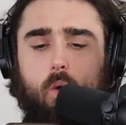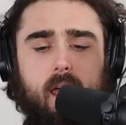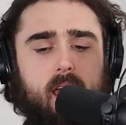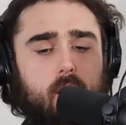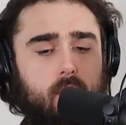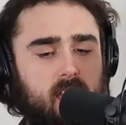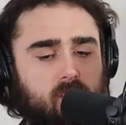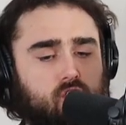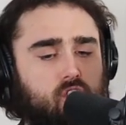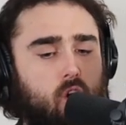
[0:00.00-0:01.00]
their
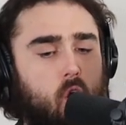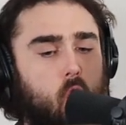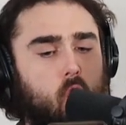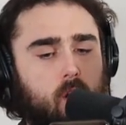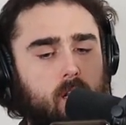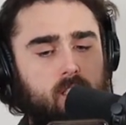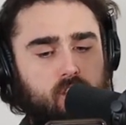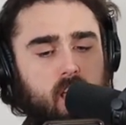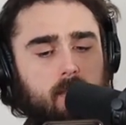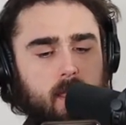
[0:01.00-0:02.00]
weary
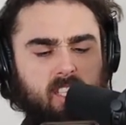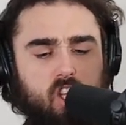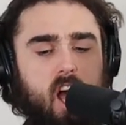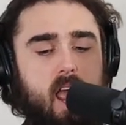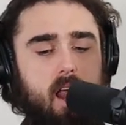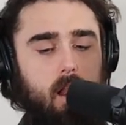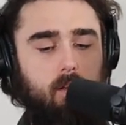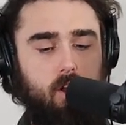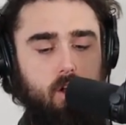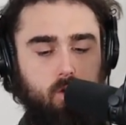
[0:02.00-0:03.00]
souls in the
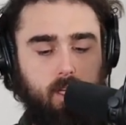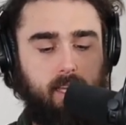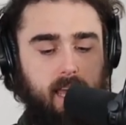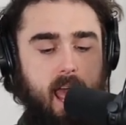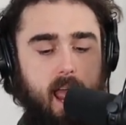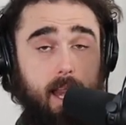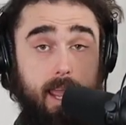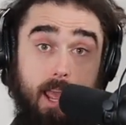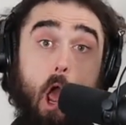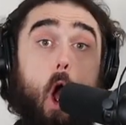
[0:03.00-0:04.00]
style of Luke
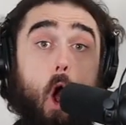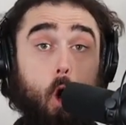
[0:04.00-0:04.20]
Kelly,